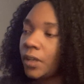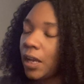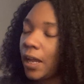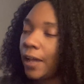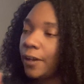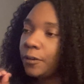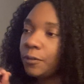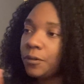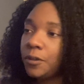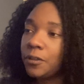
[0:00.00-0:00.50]

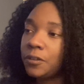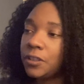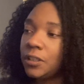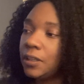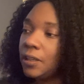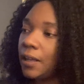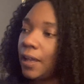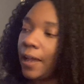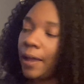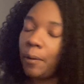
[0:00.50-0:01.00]
I don't know,
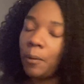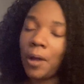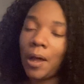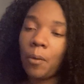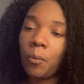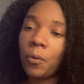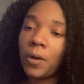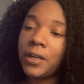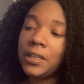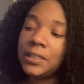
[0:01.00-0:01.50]
I
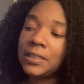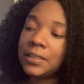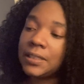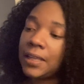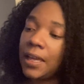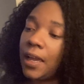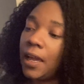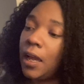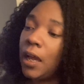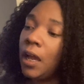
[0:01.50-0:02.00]
want to
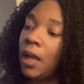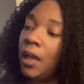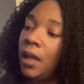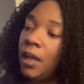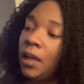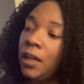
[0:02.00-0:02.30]
say